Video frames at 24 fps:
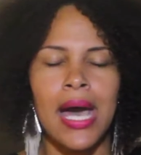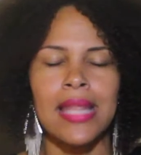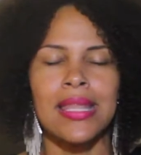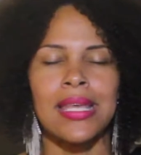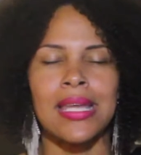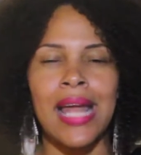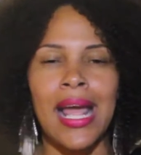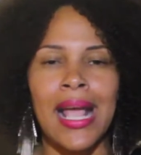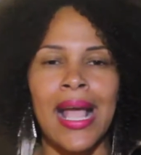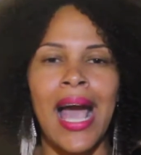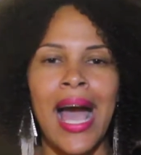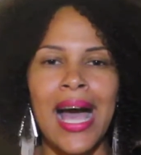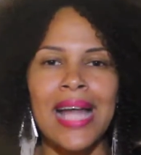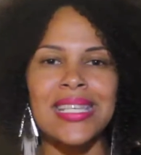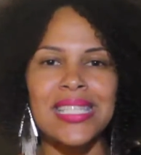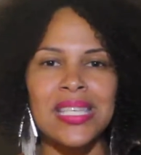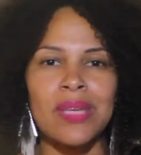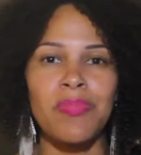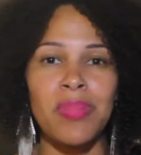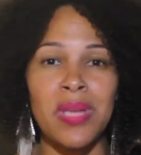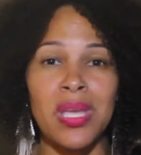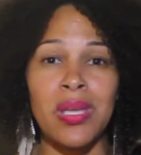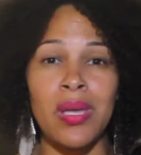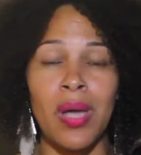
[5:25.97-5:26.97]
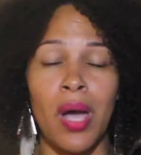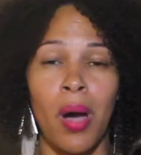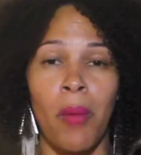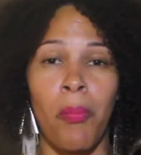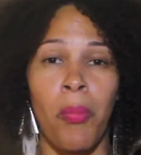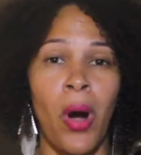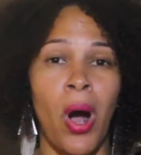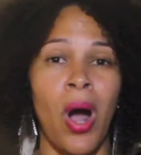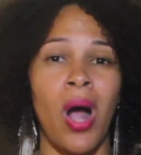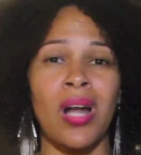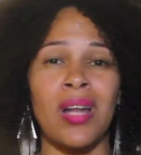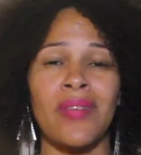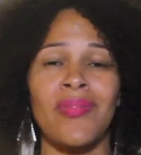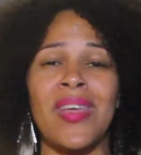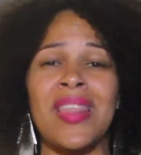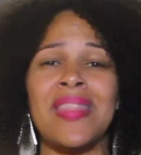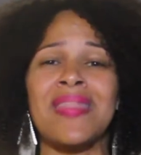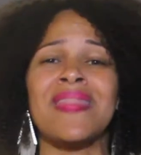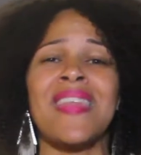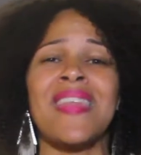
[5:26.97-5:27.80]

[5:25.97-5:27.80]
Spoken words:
that I got to be a part of it.